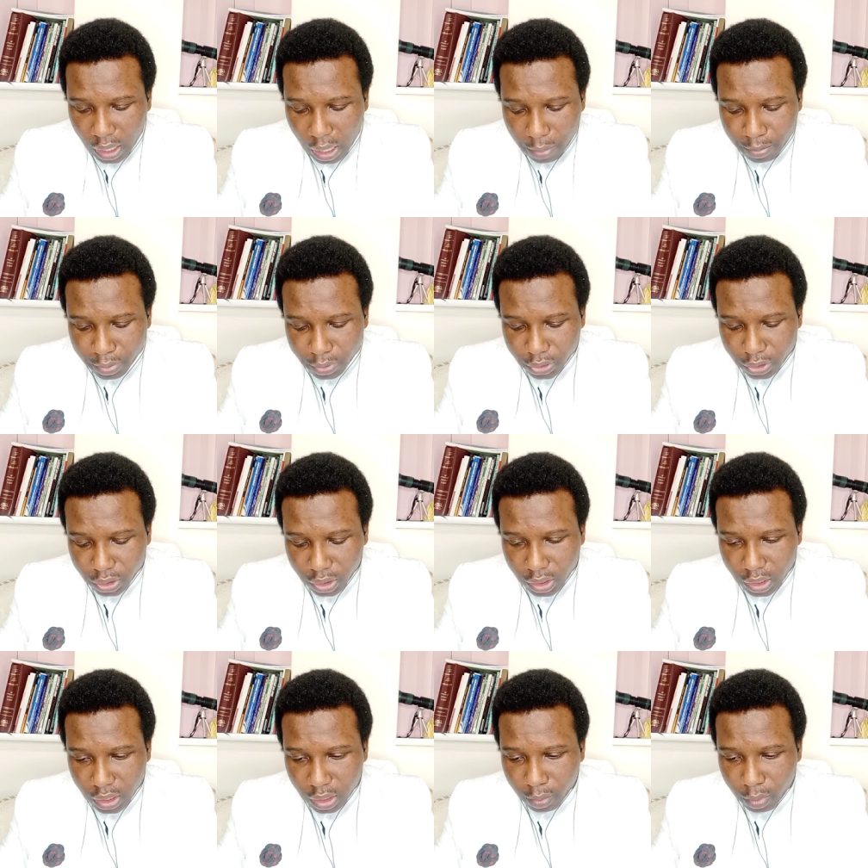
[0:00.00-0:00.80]

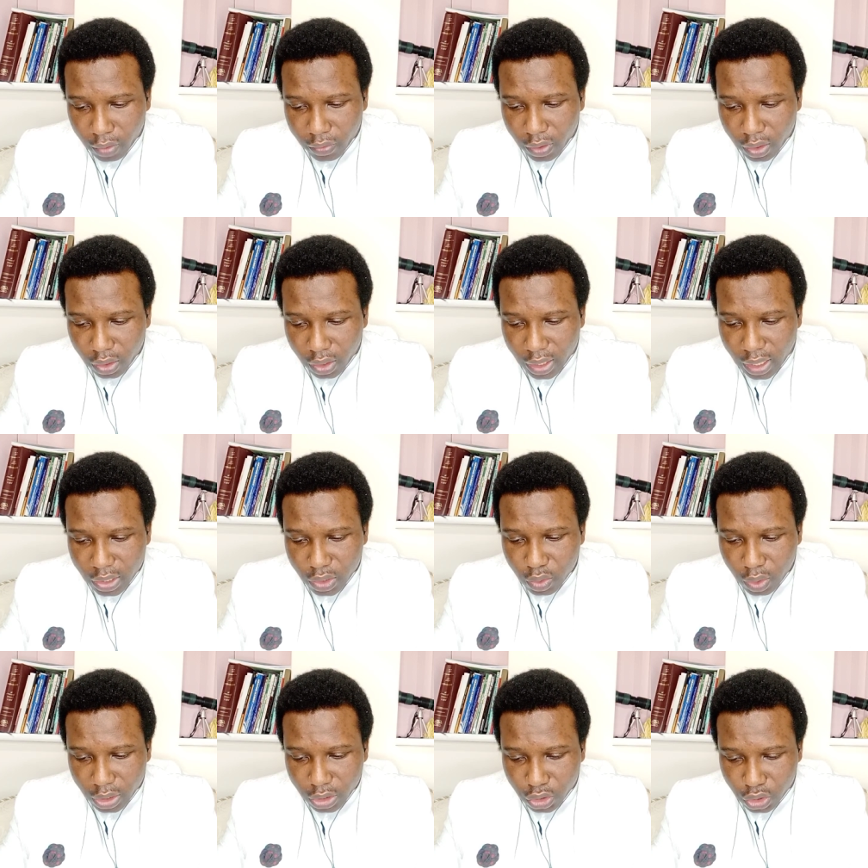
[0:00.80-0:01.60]
Appreciate the name of the Lord
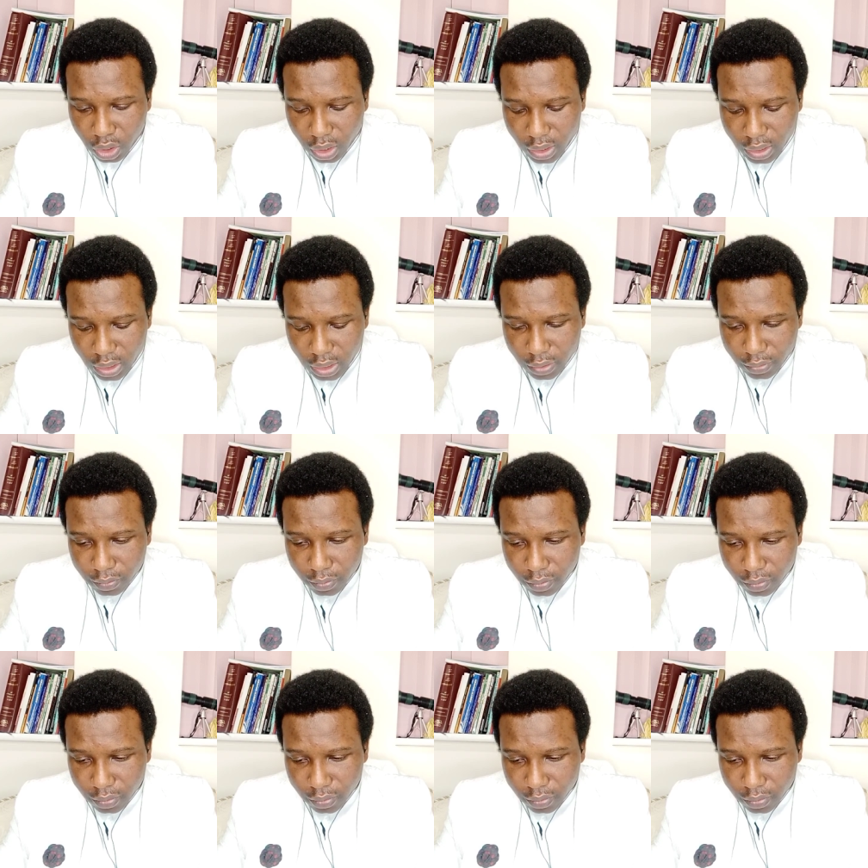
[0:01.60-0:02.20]
as you are joining.